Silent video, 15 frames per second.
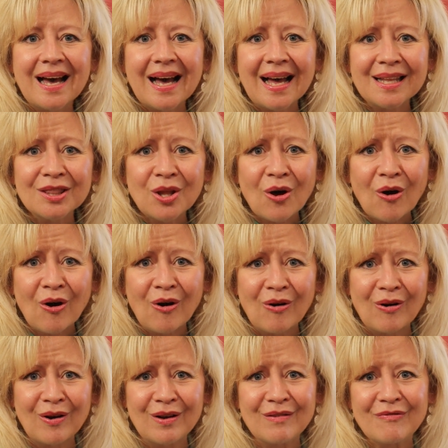I
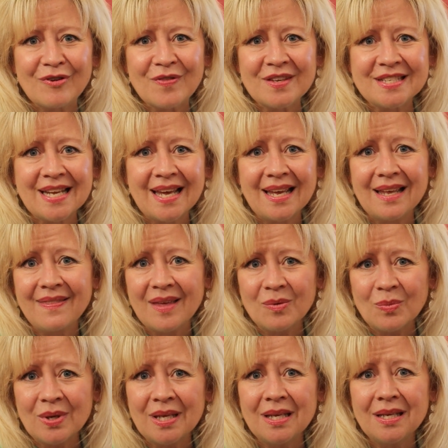long for the day
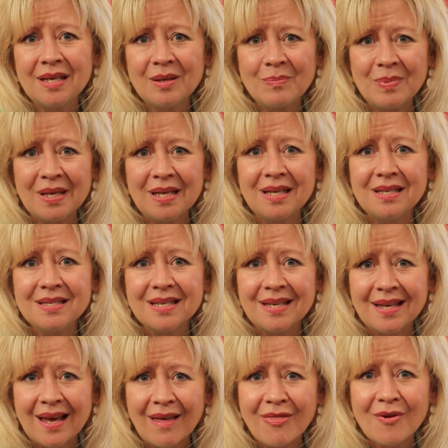that we can be
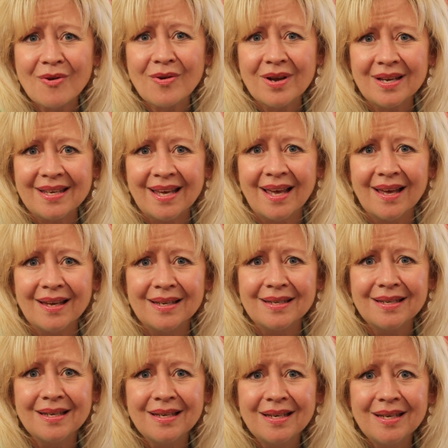together
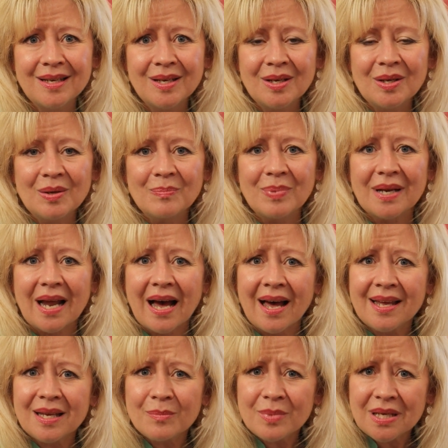again, but
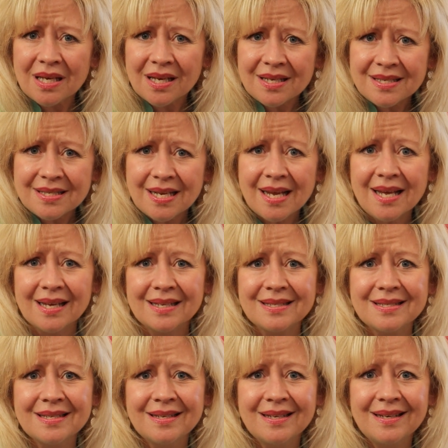I am
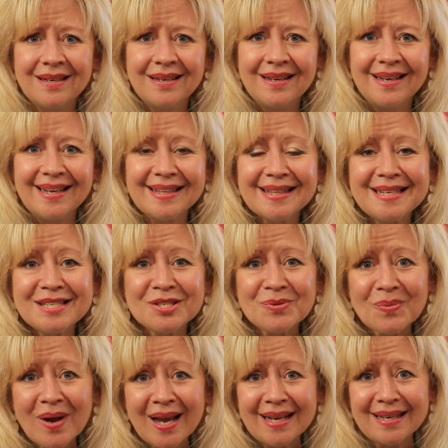content, at least
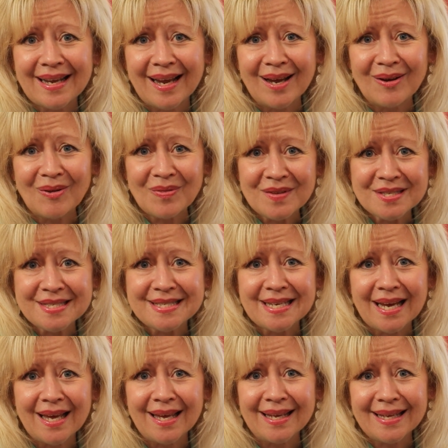right now, this
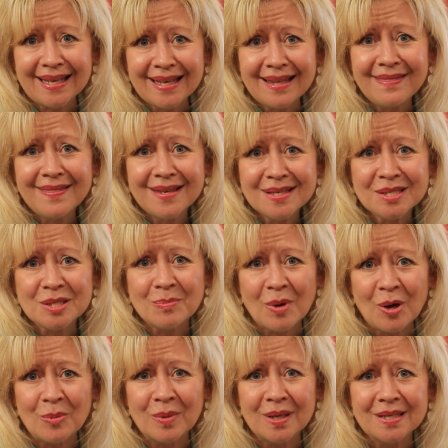day, in this
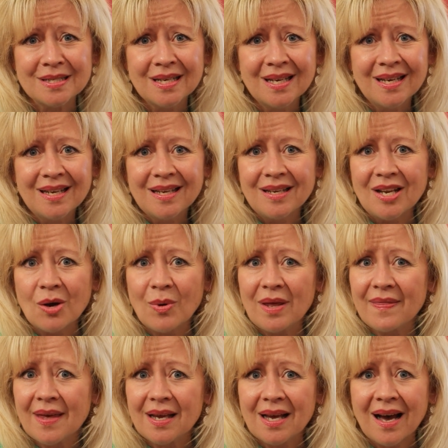moment,
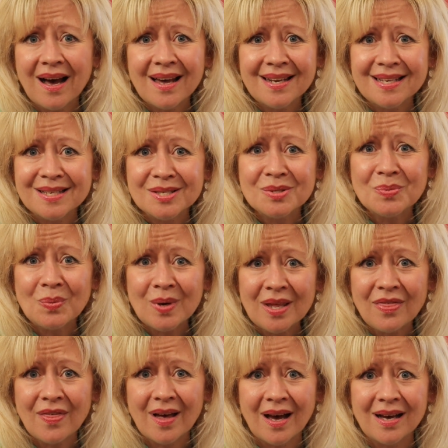knowing that God is
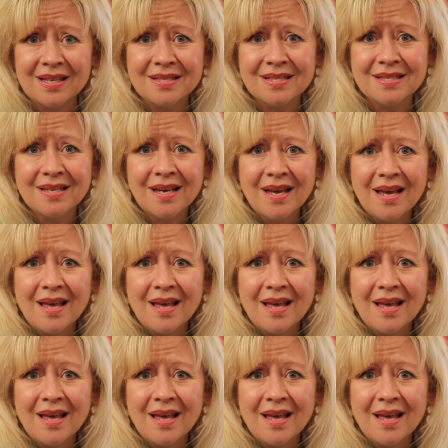with us,